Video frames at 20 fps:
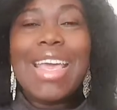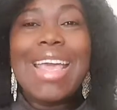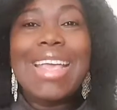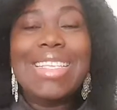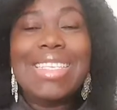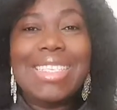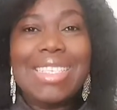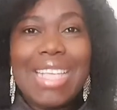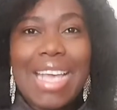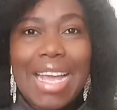
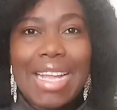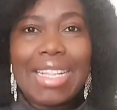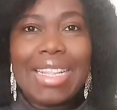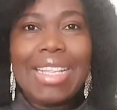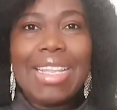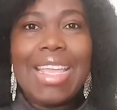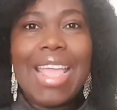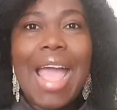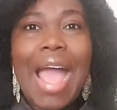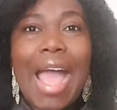
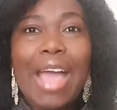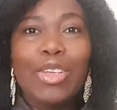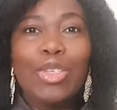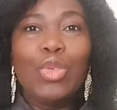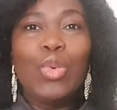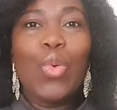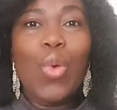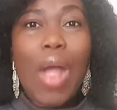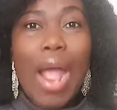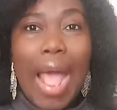exactly are
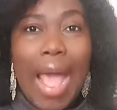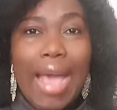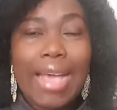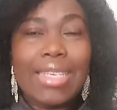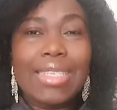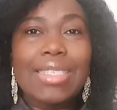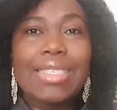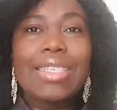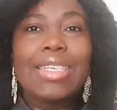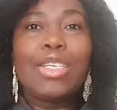you
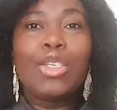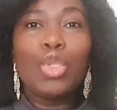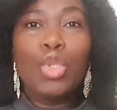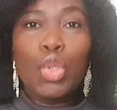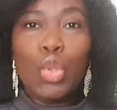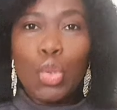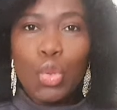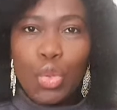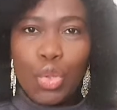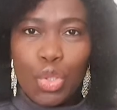asked
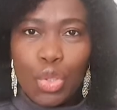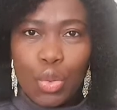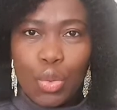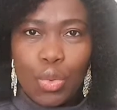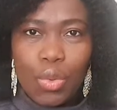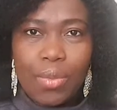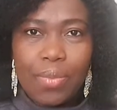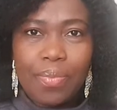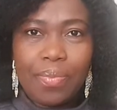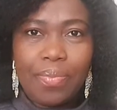to
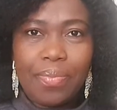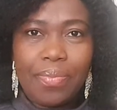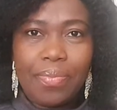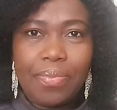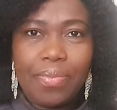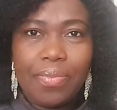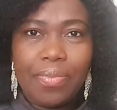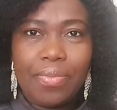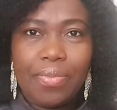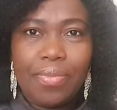do?
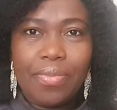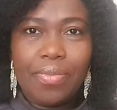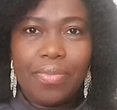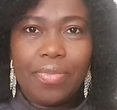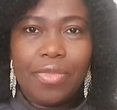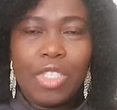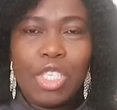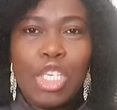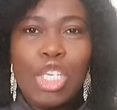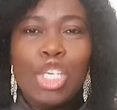
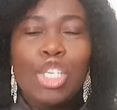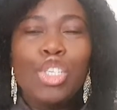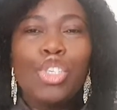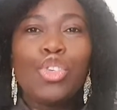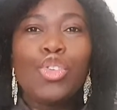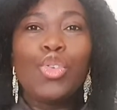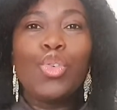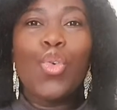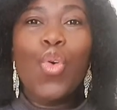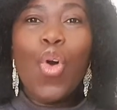
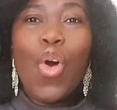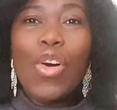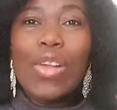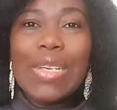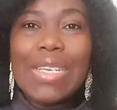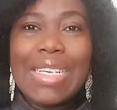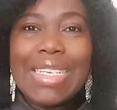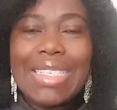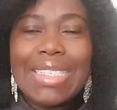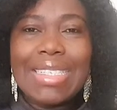Do you
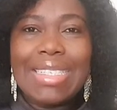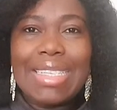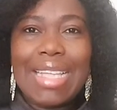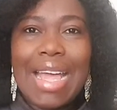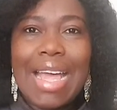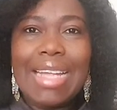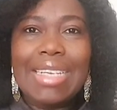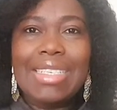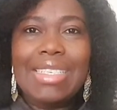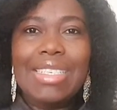
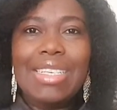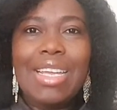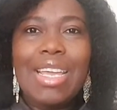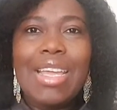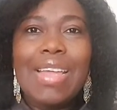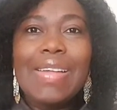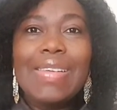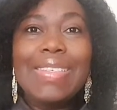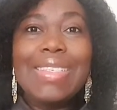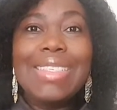understand
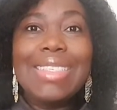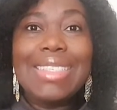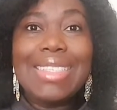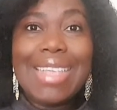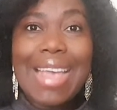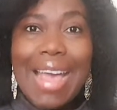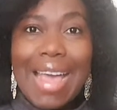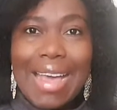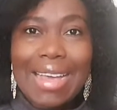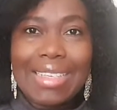the
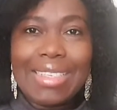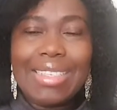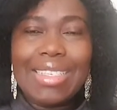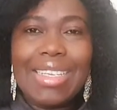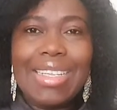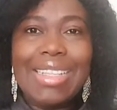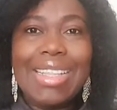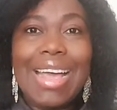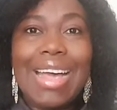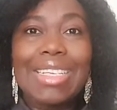task
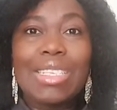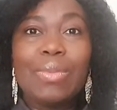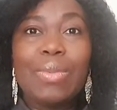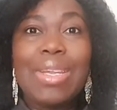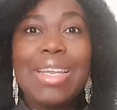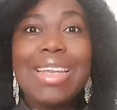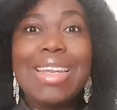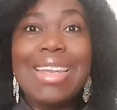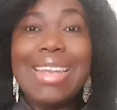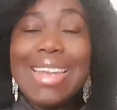that has
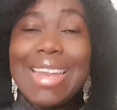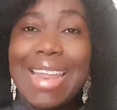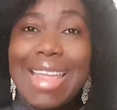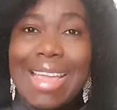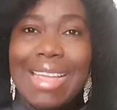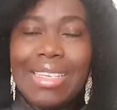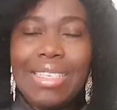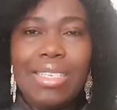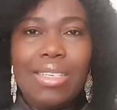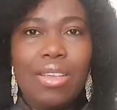been
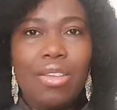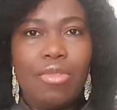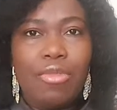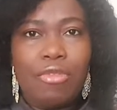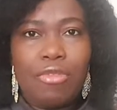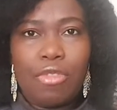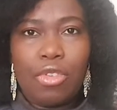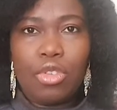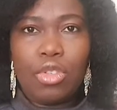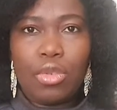laid in
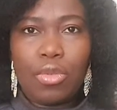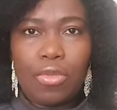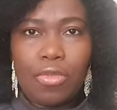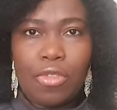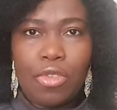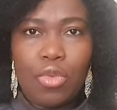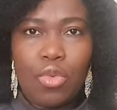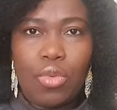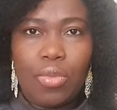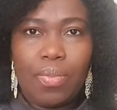front
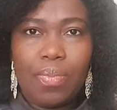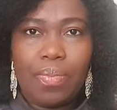of you?